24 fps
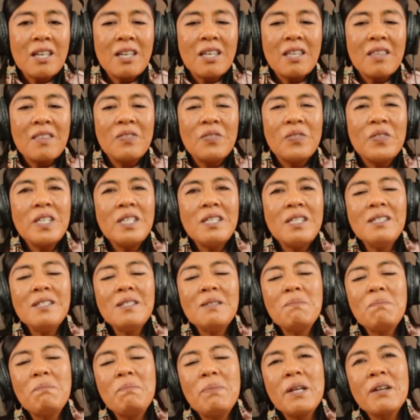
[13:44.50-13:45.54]

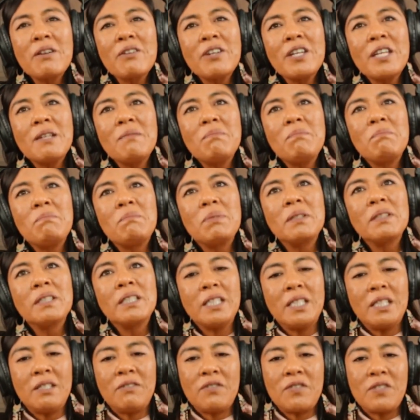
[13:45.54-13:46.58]
These buried
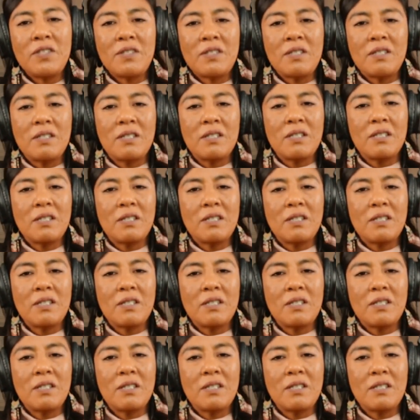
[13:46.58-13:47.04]
beliefs